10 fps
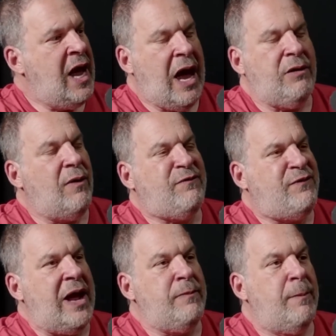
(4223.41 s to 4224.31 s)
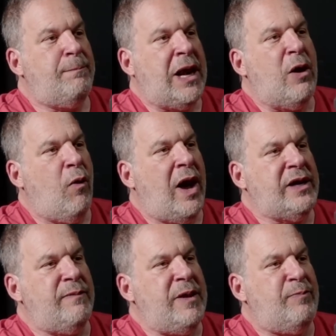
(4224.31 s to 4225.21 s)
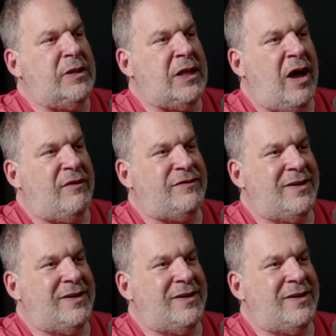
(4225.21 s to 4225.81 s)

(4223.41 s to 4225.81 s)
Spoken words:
I didn't want fame, but I wanted to be beloved.